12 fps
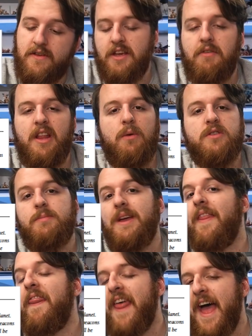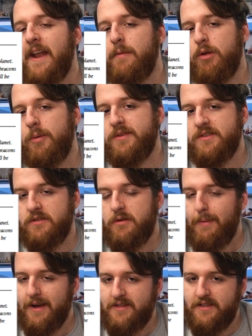So you really want to be in their deployment zone to
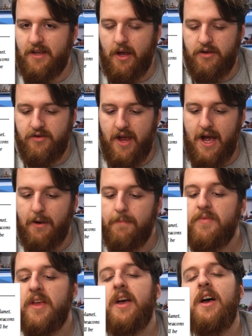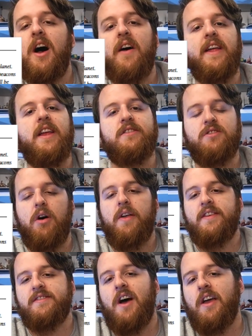max this secondary out. And then you score at
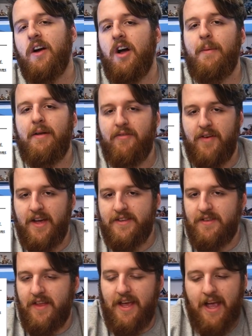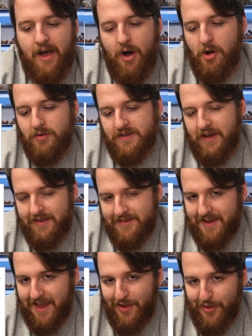the start of your command phase, so they get a whole turn
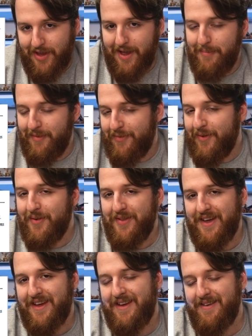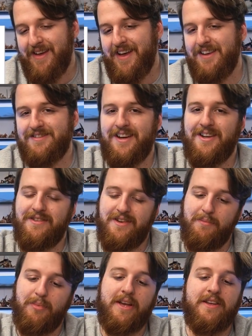to kill you before the secondary
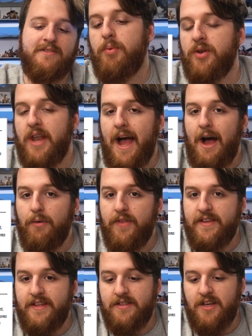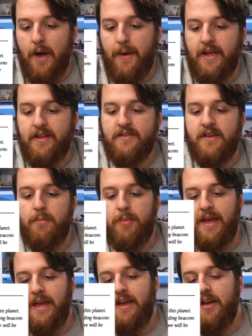completes. But now this is going to
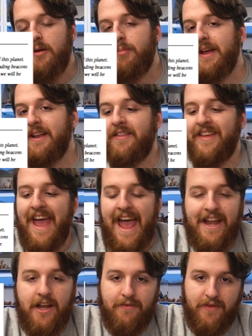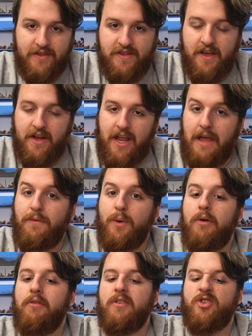be completed at the end of the turn if
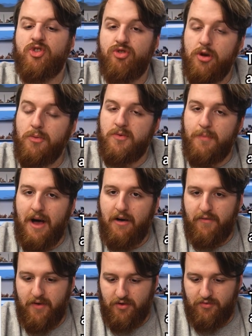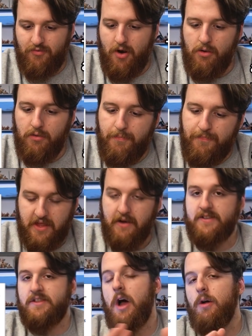you are a troops battlefield role. There
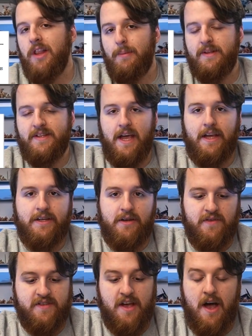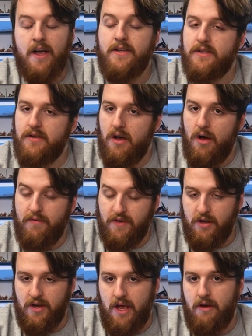is no limitation of size of
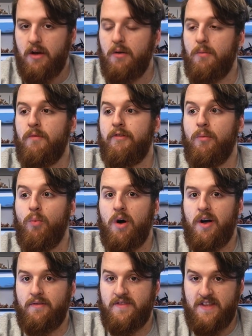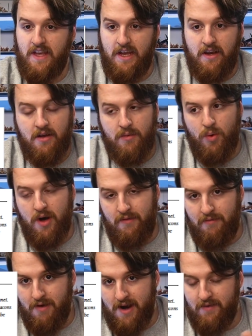unit from what I've seen and what
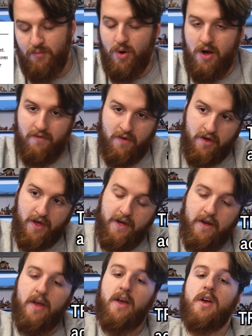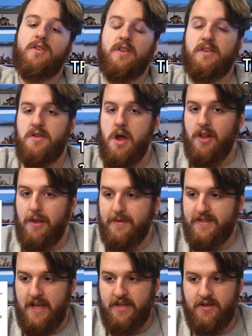I've read and what I've heard. So there's no
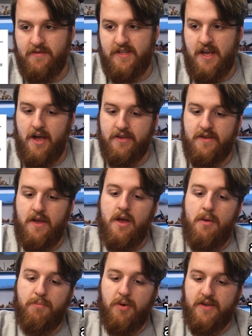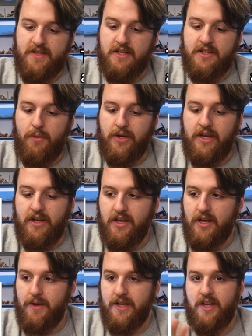limitation of size, but essentially what you can
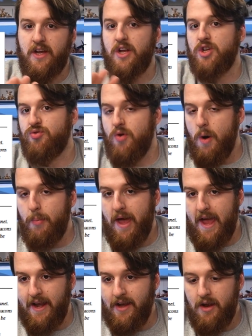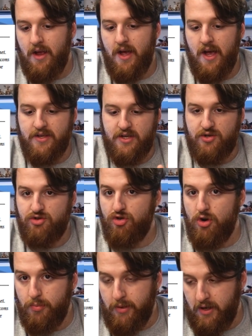do is you can drop in as a
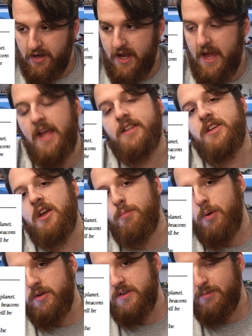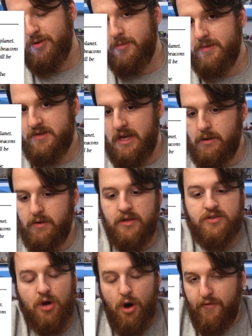troop unit into your opponent's deployment zone
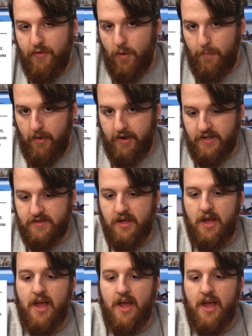and score 4 points.